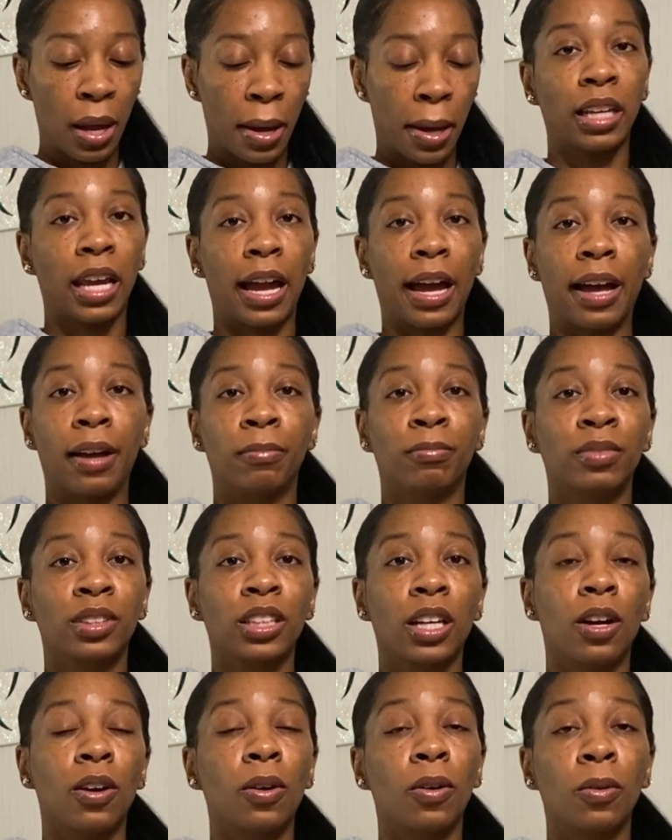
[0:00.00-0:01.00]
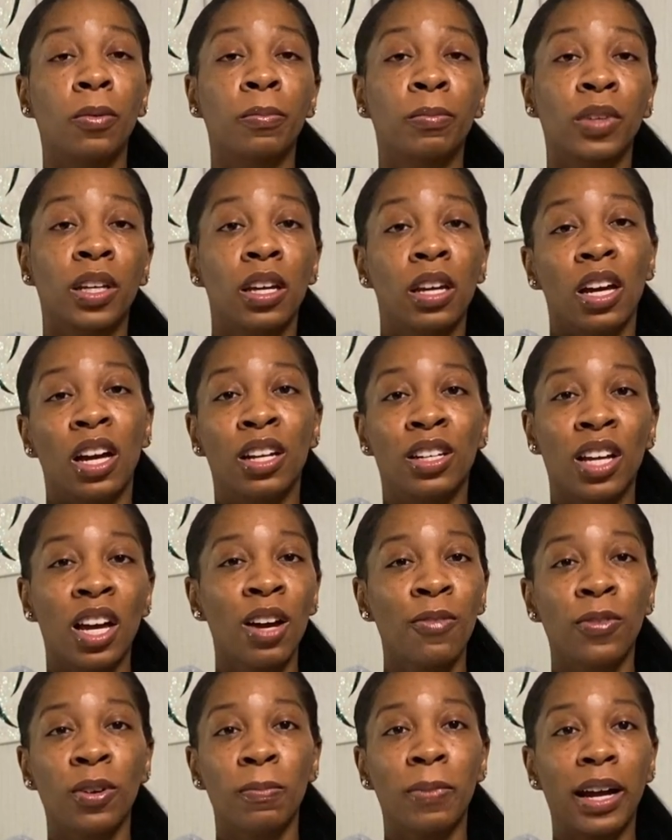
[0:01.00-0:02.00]
Yeah, so
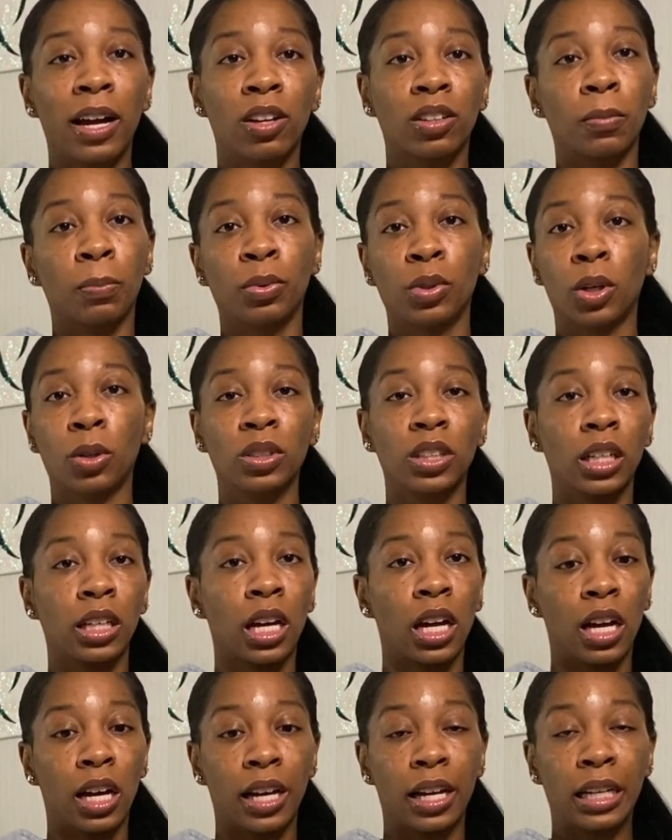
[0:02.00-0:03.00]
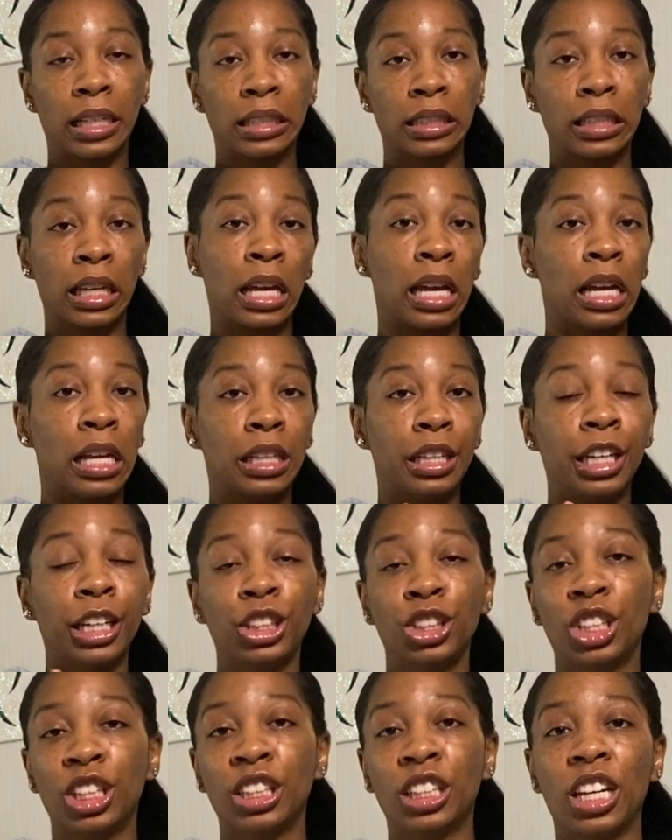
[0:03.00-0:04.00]
enough about the pros and cons.
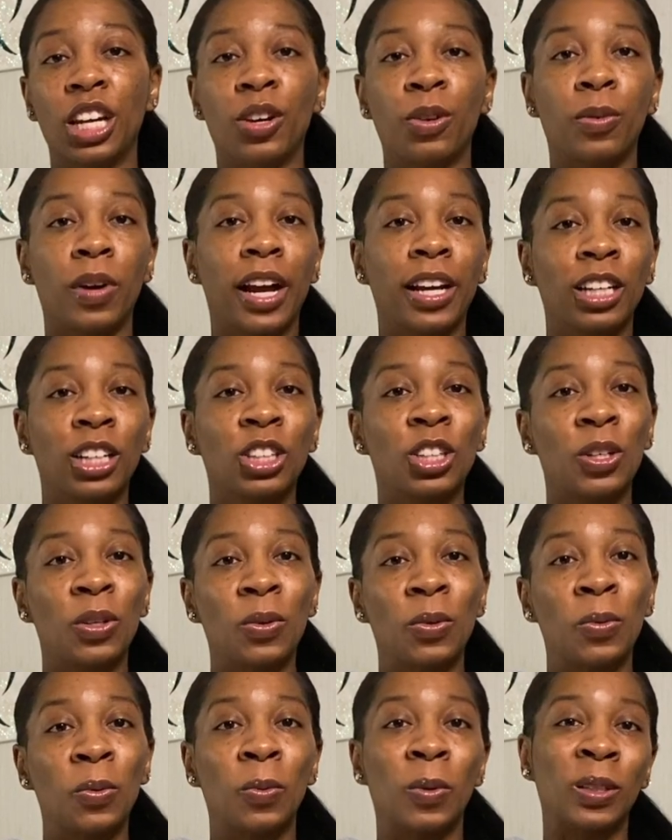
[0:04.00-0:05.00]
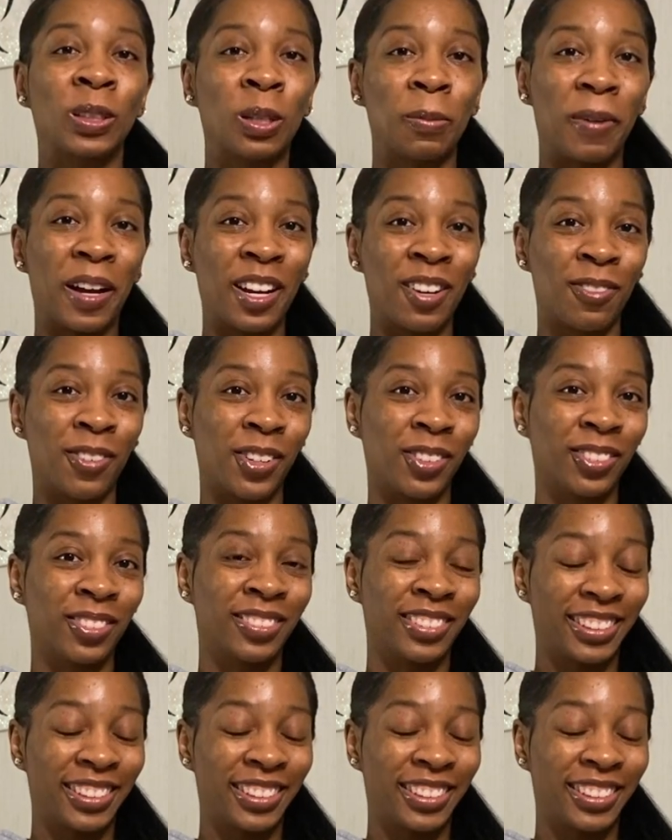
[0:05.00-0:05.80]
Let's just get right into what's on my phone.